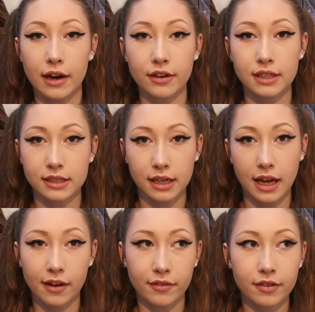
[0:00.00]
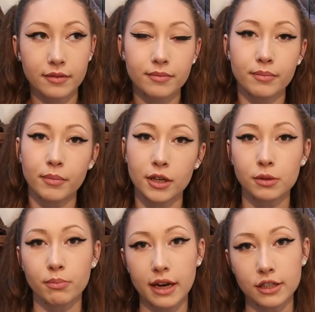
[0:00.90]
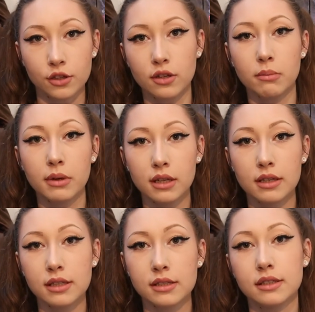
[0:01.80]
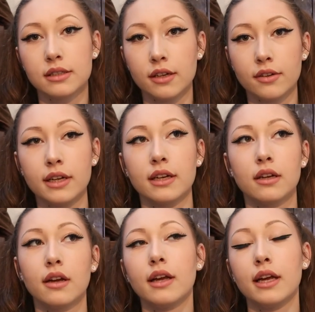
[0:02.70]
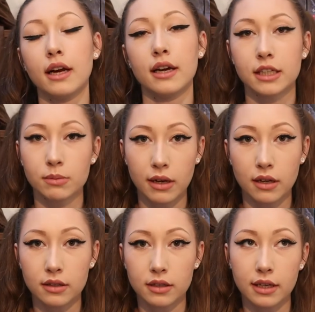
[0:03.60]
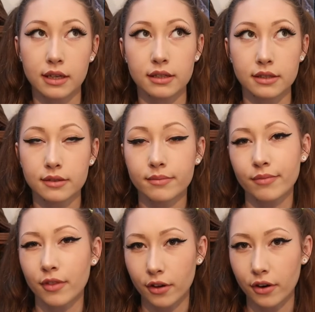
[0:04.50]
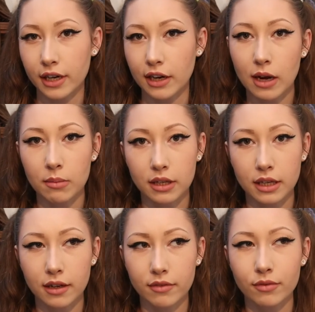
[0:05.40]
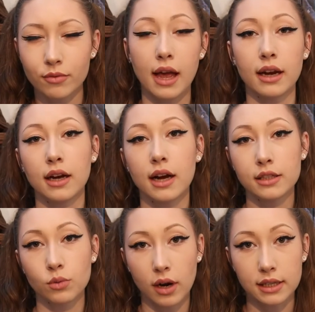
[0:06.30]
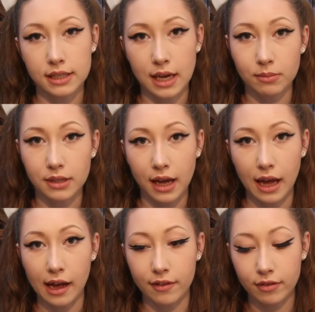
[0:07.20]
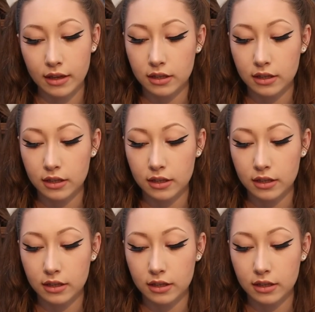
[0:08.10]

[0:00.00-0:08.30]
Hagrid doesn't have much magical abilities considering he got expelled in his third year, I believe, and got his wand snapped in half.